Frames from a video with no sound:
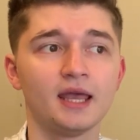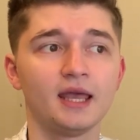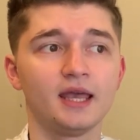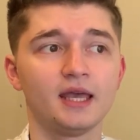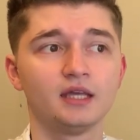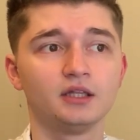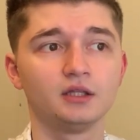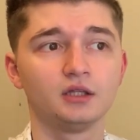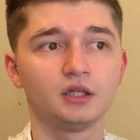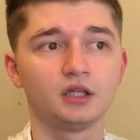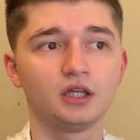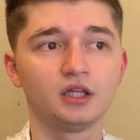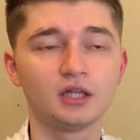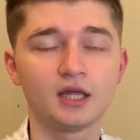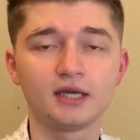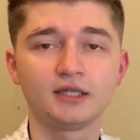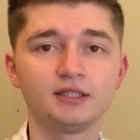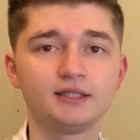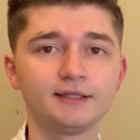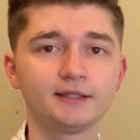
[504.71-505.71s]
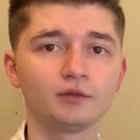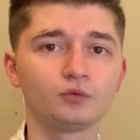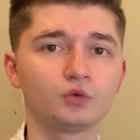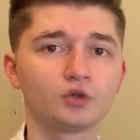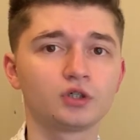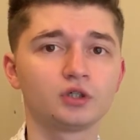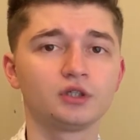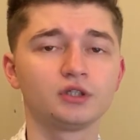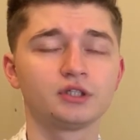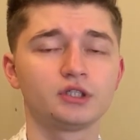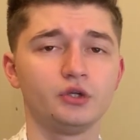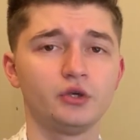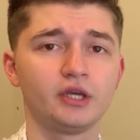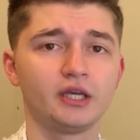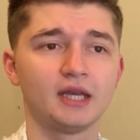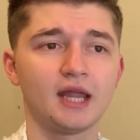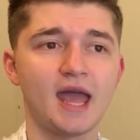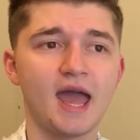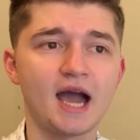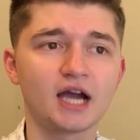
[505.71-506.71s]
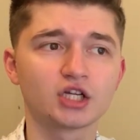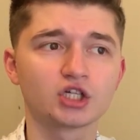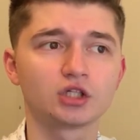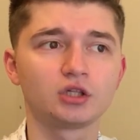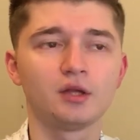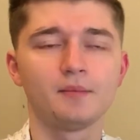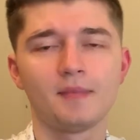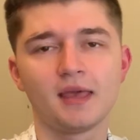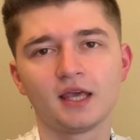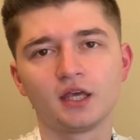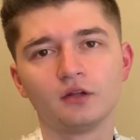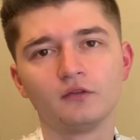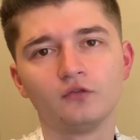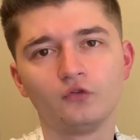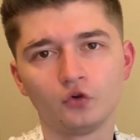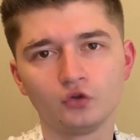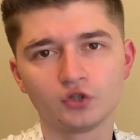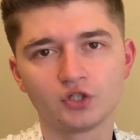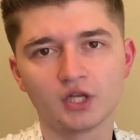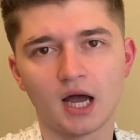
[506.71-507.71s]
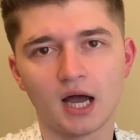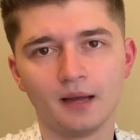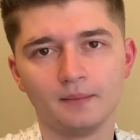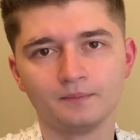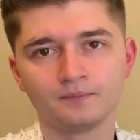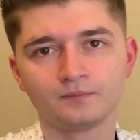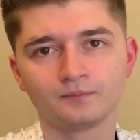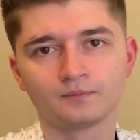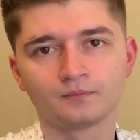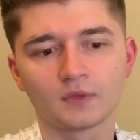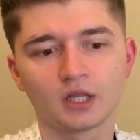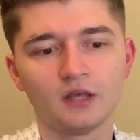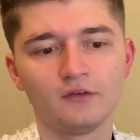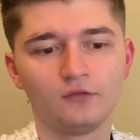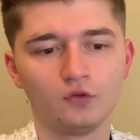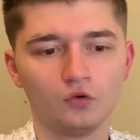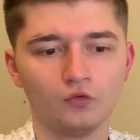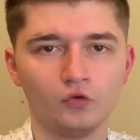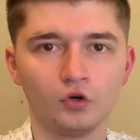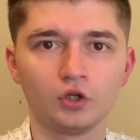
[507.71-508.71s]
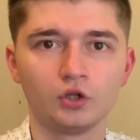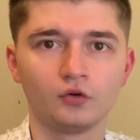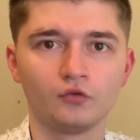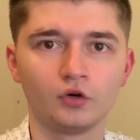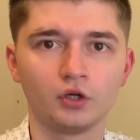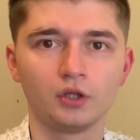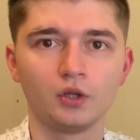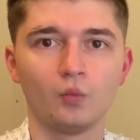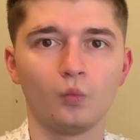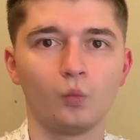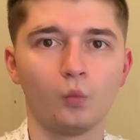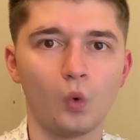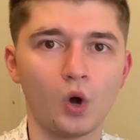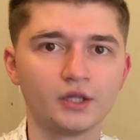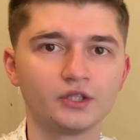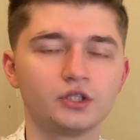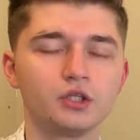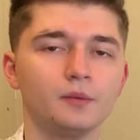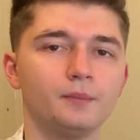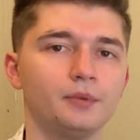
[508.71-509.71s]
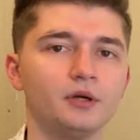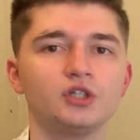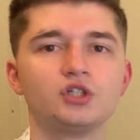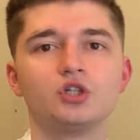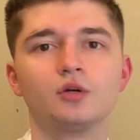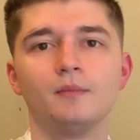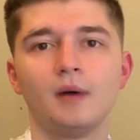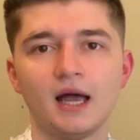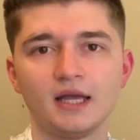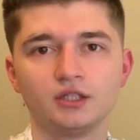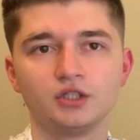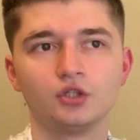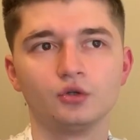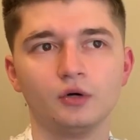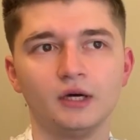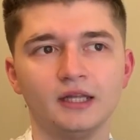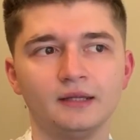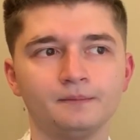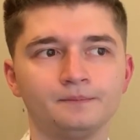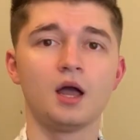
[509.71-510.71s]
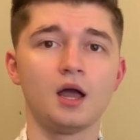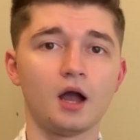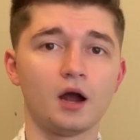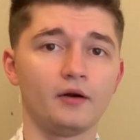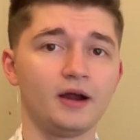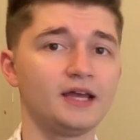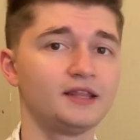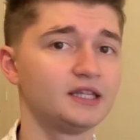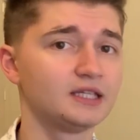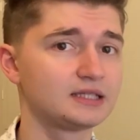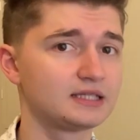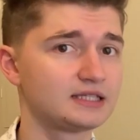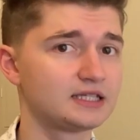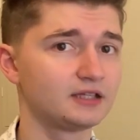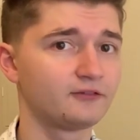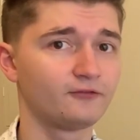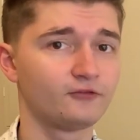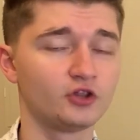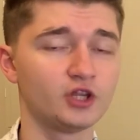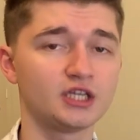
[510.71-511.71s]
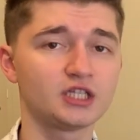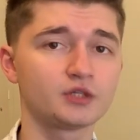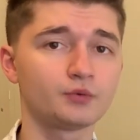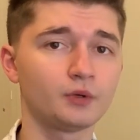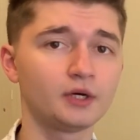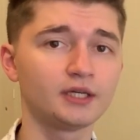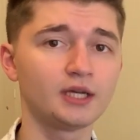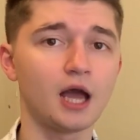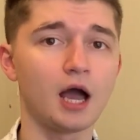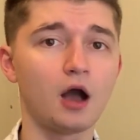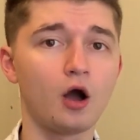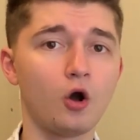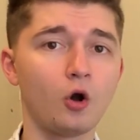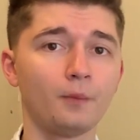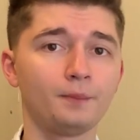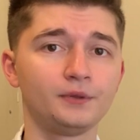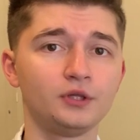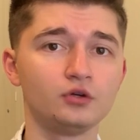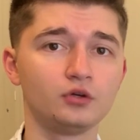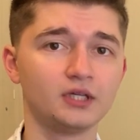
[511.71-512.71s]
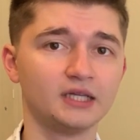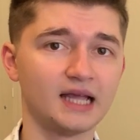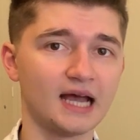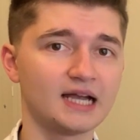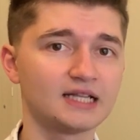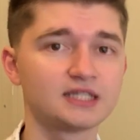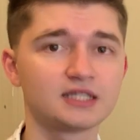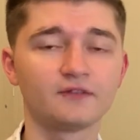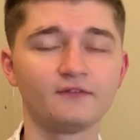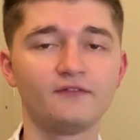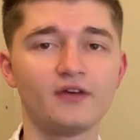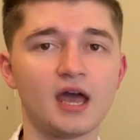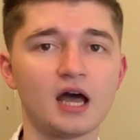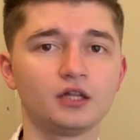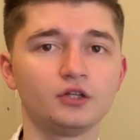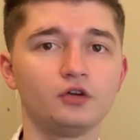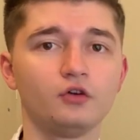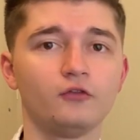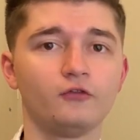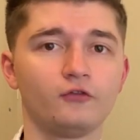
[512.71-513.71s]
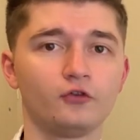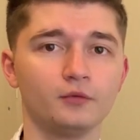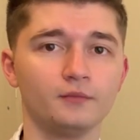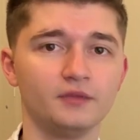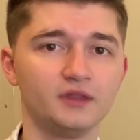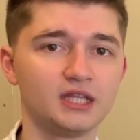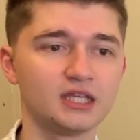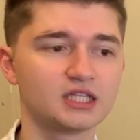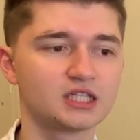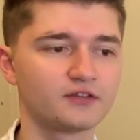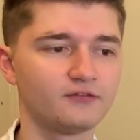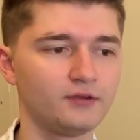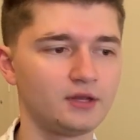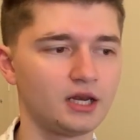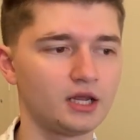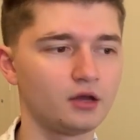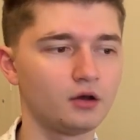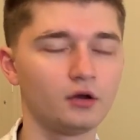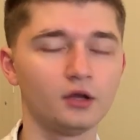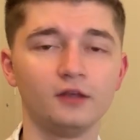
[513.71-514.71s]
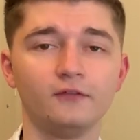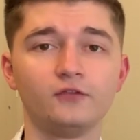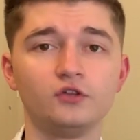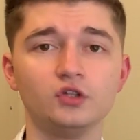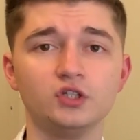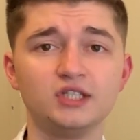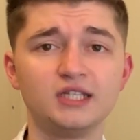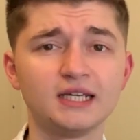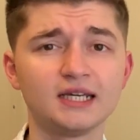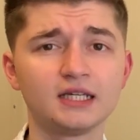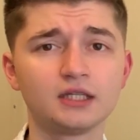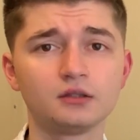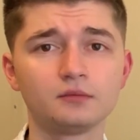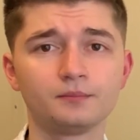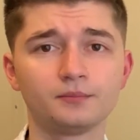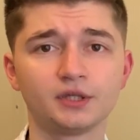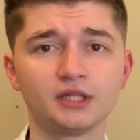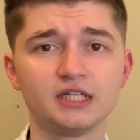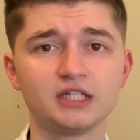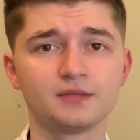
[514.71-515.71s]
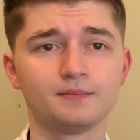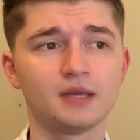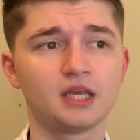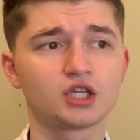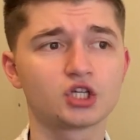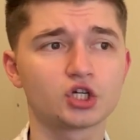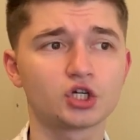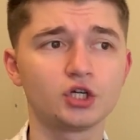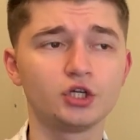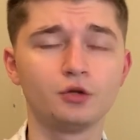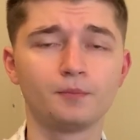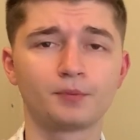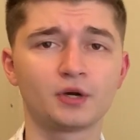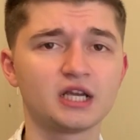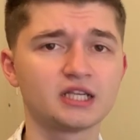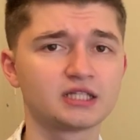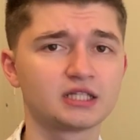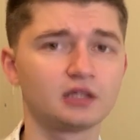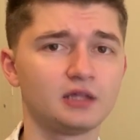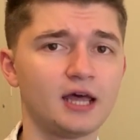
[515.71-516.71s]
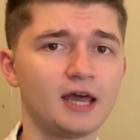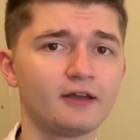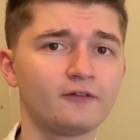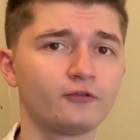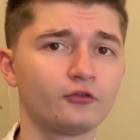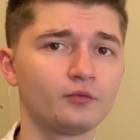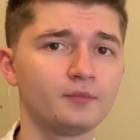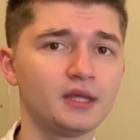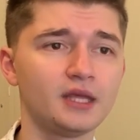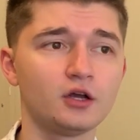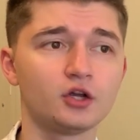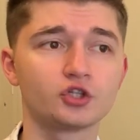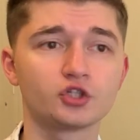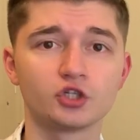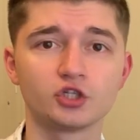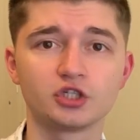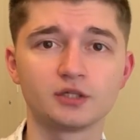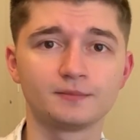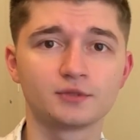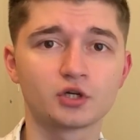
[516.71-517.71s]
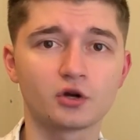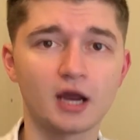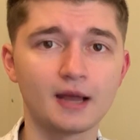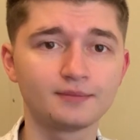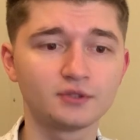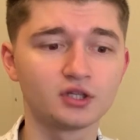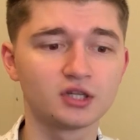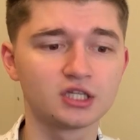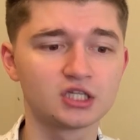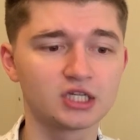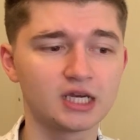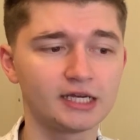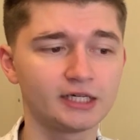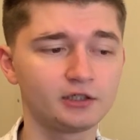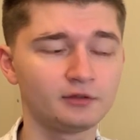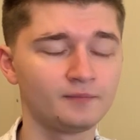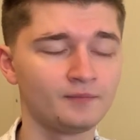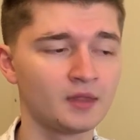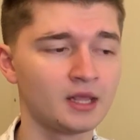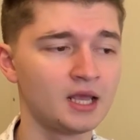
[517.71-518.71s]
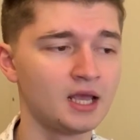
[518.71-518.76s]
And in the ideal world, you can actually make it full-time if you really want to put your mind to it. All right, this is it for this one. I hope you got some value from this video. If you did, please make sure you press the like for me. Also subscribe to the channel,